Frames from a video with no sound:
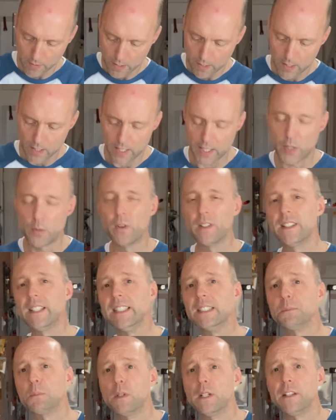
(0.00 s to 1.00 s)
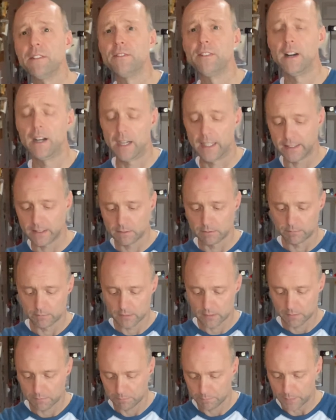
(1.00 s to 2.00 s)
And you want these pretty fine
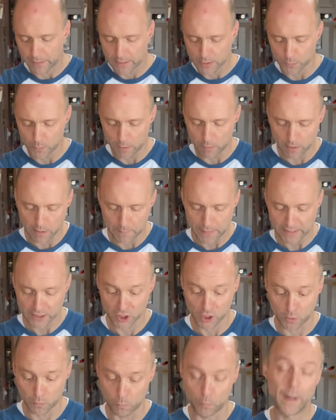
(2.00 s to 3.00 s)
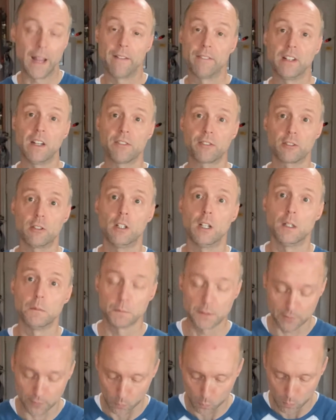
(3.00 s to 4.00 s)
because we want to make sure we have enough
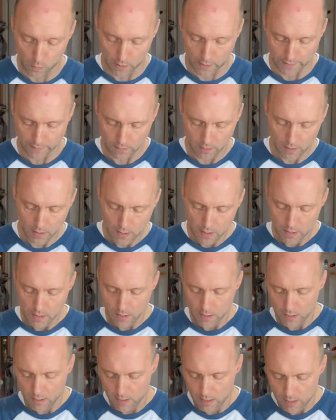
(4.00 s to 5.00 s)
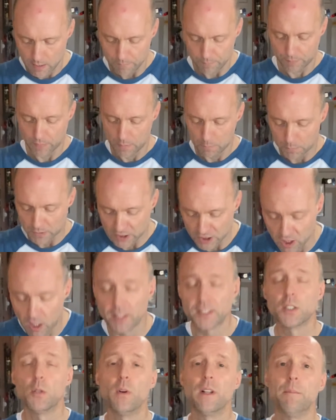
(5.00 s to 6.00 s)
crumbs for one. But you
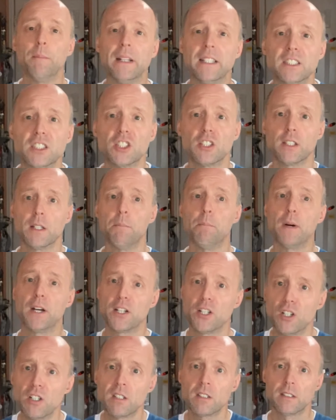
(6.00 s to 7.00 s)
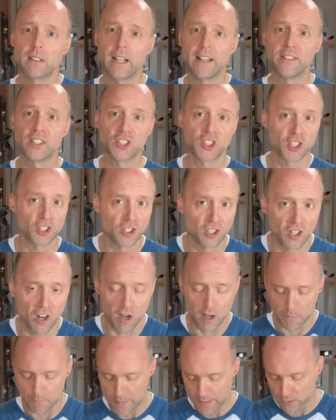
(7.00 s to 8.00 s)
also want to make sure the butter and the sugar
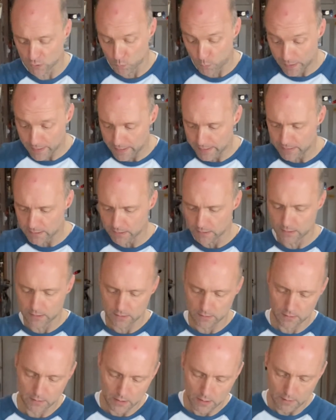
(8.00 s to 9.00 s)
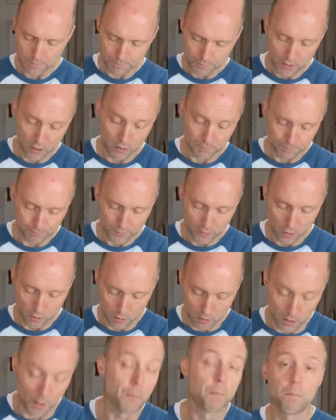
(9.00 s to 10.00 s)
all melt with it
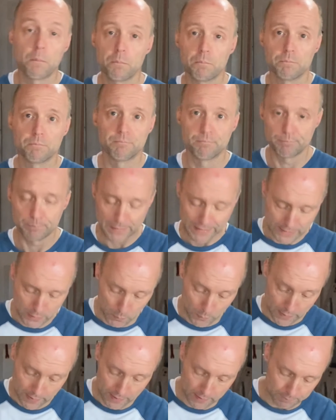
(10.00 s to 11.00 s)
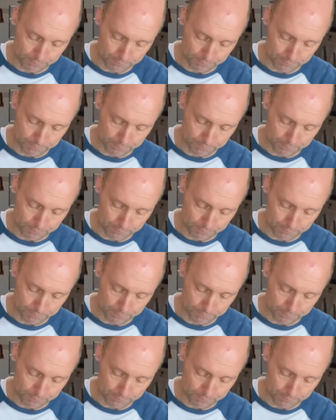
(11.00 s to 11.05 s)
or mix with it.